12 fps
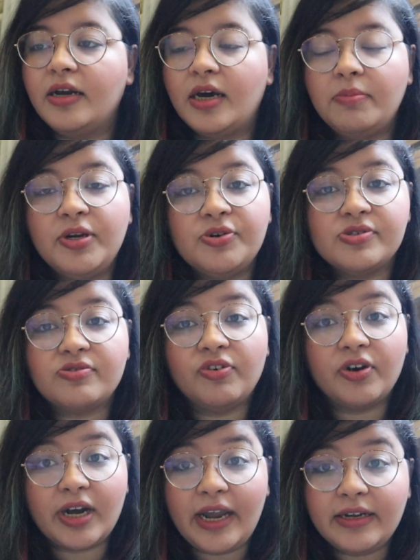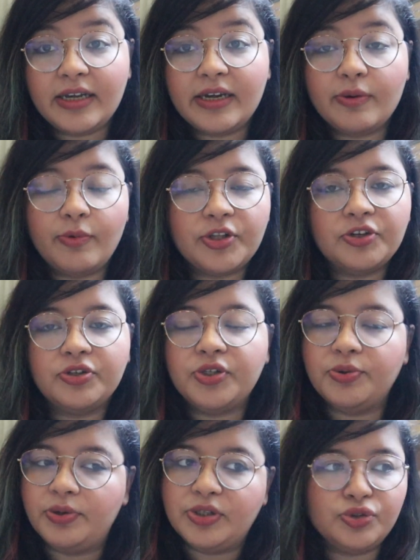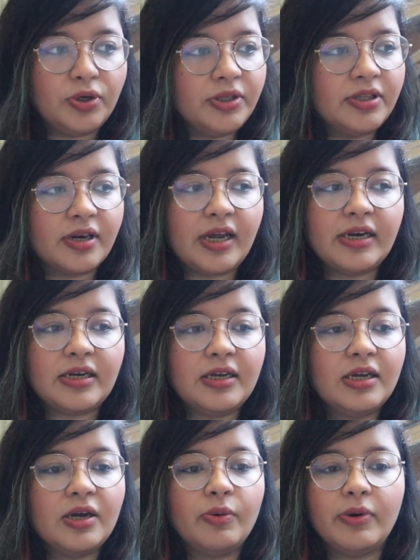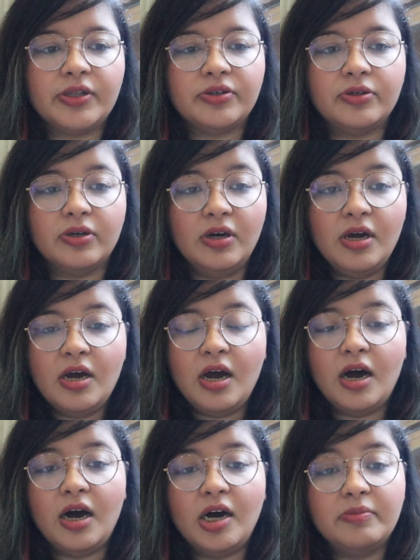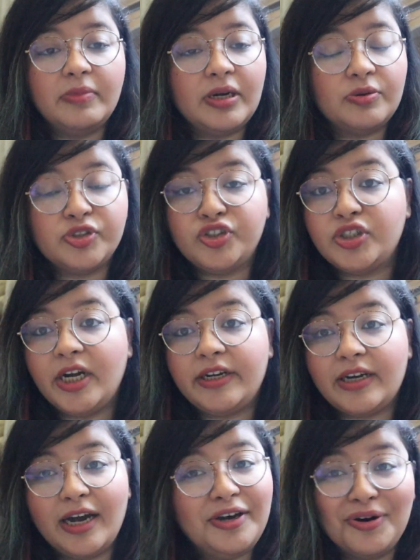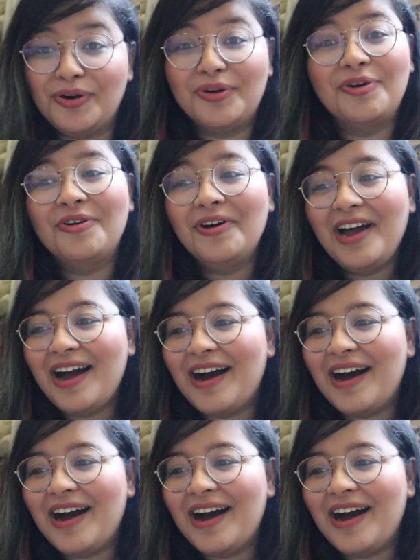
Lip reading: W is for writing, whether you enjoyed the writing, whether it was shit, I don't know.